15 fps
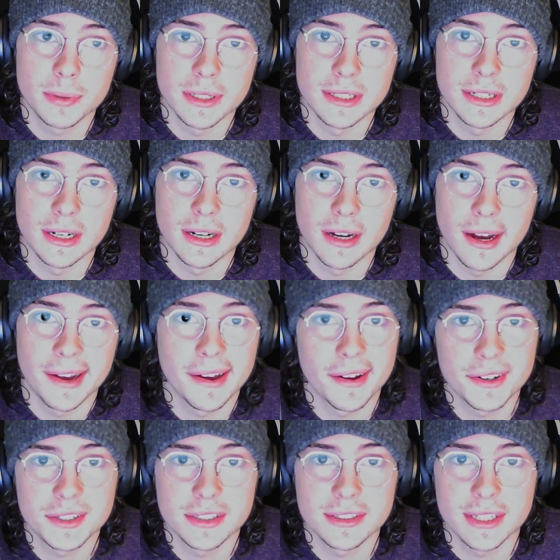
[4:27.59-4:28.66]
and I
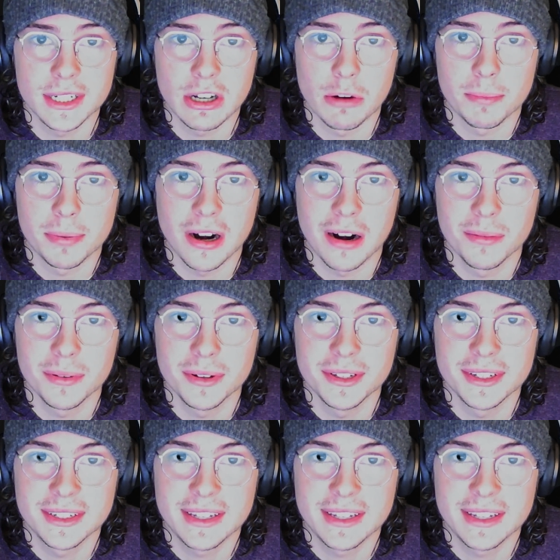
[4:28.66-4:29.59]
honestly think I'll probably